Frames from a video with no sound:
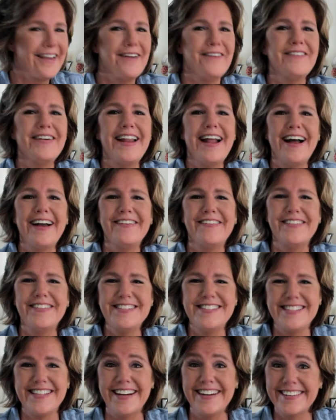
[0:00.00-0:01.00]
when I
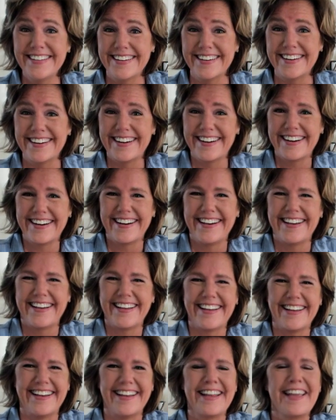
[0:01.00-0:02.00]
was younger,
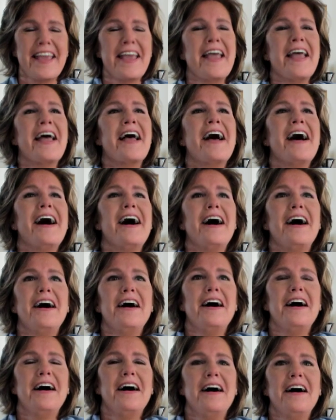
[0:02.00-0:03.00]

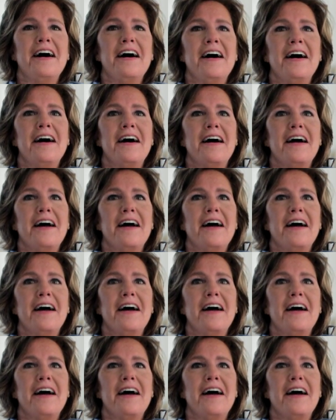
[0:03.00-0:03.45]
I